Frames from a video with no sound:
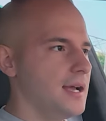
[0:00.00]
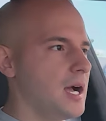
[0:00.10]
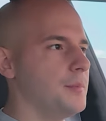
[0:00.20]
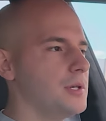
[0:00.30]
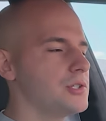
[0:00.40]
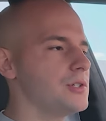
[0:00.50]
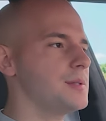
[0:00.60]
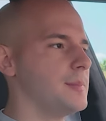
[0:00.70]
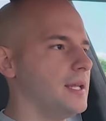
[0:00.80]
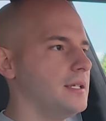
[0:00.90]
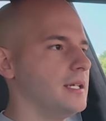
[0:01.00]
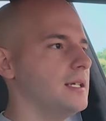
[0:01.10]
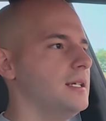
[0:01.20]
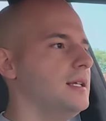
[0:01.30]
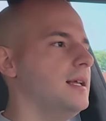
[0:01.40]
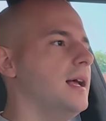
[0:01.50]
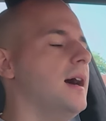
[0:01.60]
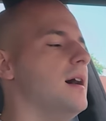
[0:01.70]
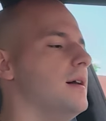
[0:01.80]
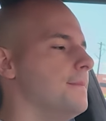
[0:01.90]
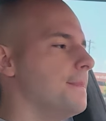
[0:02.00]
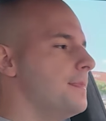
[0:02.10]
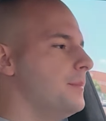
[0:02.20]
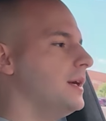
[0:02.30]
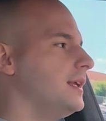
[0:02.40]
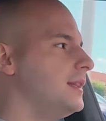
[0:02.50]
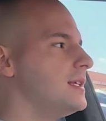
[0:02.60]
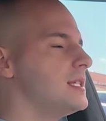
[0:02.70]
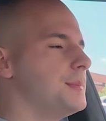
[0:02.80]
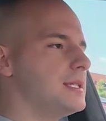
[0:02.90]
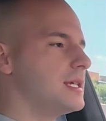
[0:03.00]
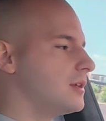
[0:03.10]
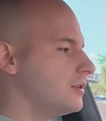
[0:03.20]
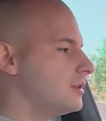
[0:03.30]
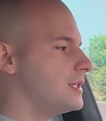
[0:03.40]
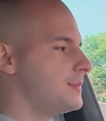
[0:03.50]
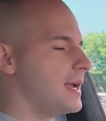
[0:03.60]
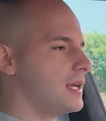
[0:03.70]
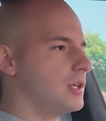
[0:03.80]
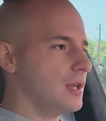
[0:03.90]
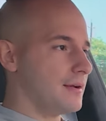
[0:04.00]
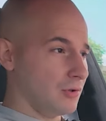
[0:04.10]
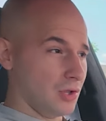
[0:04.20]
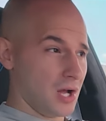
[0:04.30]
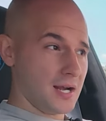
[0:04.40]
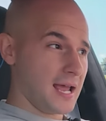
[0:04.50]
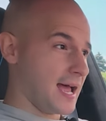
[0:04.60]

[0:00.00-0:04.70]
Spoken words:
how much you're spending. But in this particular spec, you have a lot of